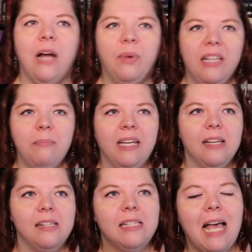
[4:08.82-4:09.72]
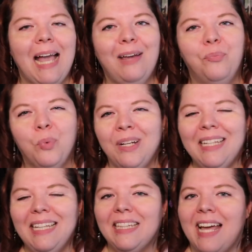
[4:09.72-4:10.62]
I read them because I
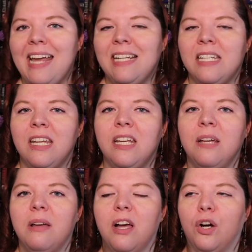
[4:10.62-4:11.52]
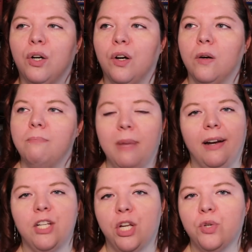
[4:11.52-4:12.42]
really liked her
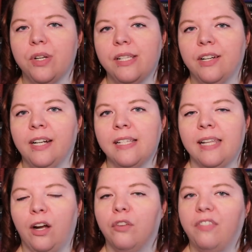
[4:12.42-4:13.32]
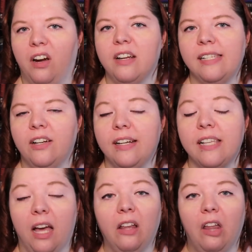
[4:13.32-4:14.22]
Mary Gentry series, like her fairy series I